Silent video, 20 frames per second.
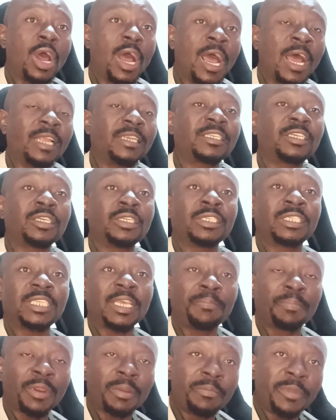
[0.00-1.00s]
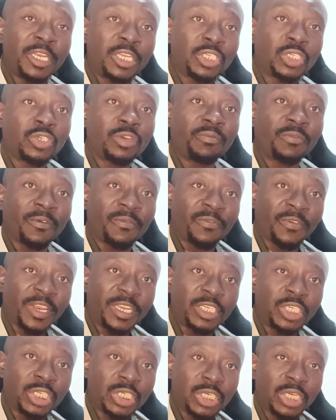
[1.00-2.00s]
And a separate ministry for
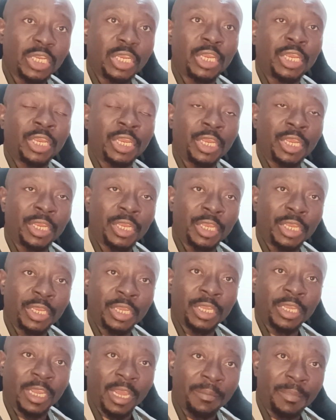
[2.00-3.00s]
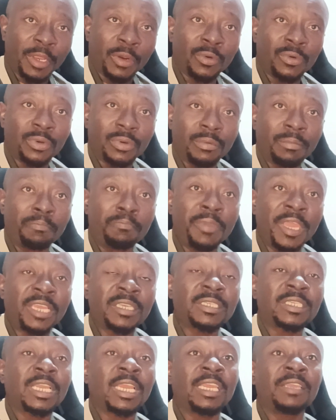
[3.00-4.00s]
French Cameroon
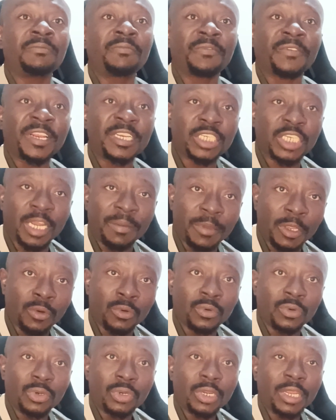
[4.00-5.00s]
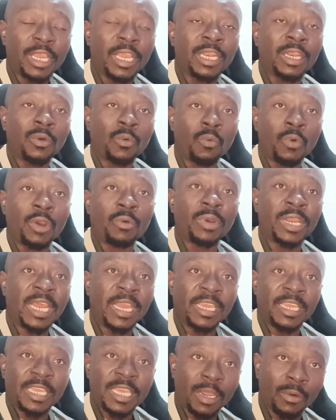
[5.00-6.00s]
based in French Cameroon. Anywhere, whether
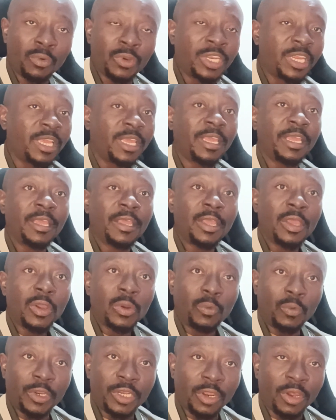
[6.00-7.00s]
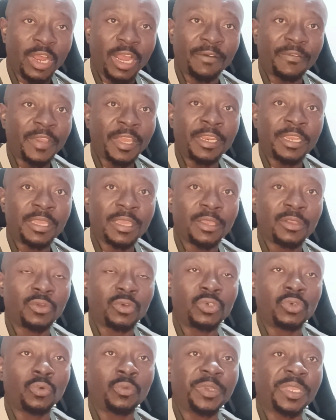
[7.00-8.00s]
in Yaoundé, we don't have anything
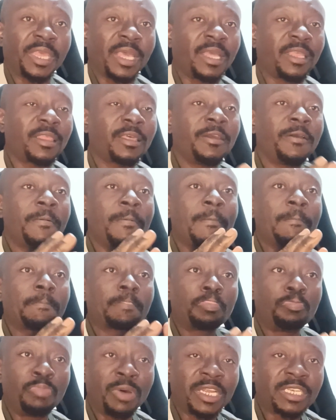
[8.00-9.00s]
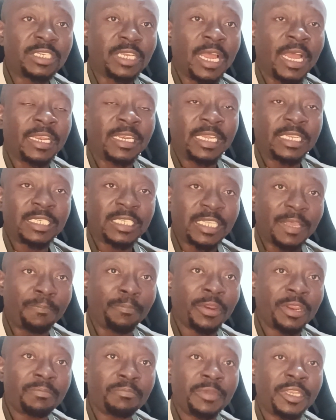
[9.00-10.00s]
to do with that. And then
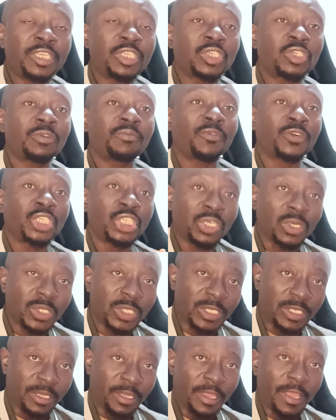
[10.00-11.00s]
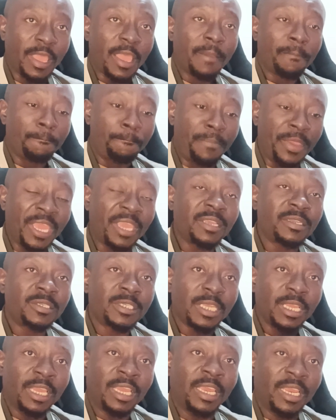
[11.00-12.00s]
separate ministry for justice
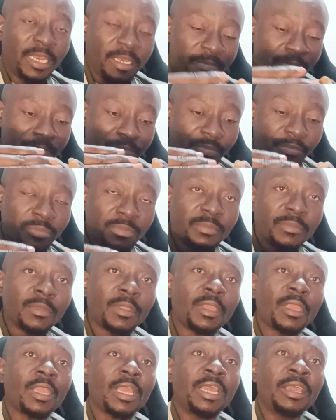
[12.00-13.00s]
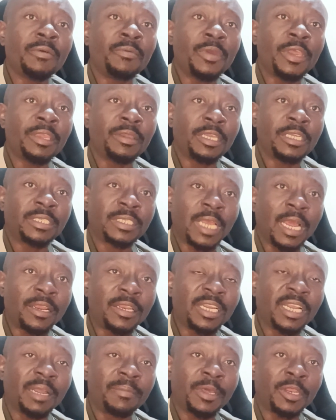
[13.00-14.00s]
based in a
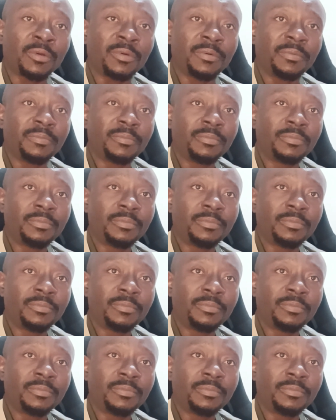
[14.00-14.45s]
Southern Cameroon,